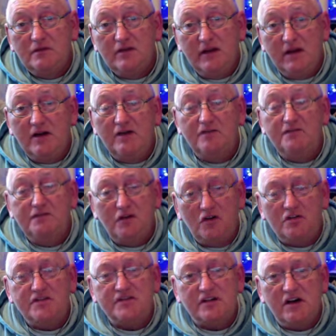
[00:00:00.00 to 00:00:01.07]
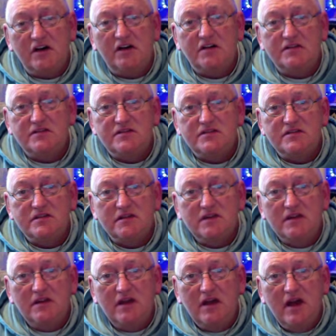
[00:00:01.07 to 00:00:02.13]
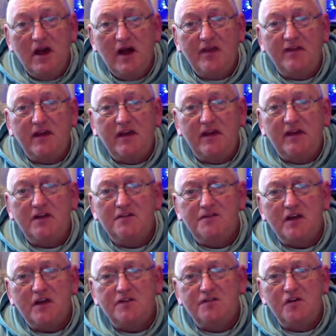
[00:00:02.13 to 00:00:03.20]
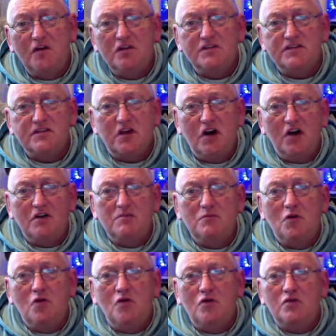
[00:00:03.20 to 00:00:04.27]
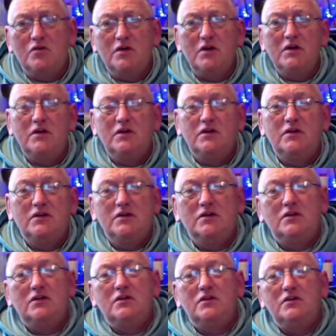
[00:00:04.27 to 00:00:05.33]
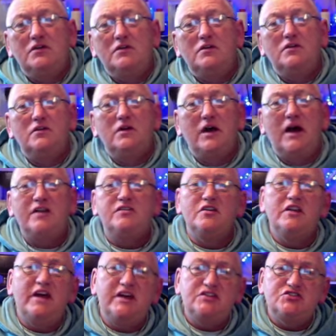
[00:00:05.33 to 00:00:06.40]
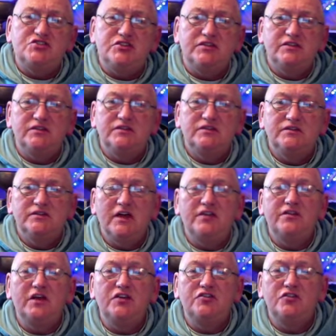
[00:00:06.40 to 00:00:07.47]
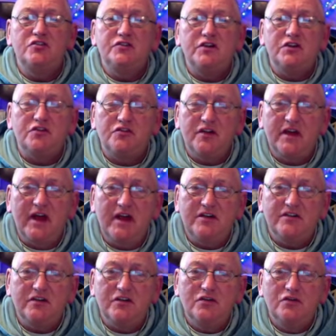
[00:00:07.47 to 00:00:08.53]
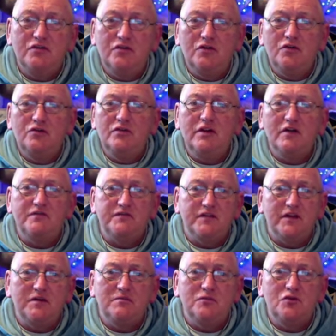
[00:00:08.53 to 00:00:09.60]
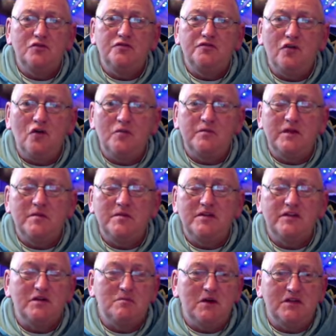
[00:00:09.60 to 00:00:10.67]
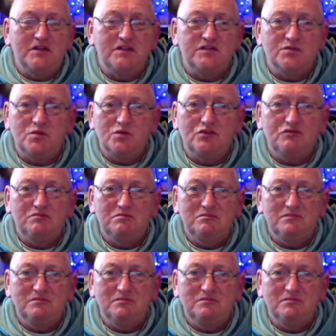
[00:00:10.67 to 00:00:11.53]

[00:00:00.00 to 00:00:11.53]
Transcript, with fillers: Yeah, false gods. And they give that false god more adulation than they do the Creator who, who loved them, who formed them in their mother's womb.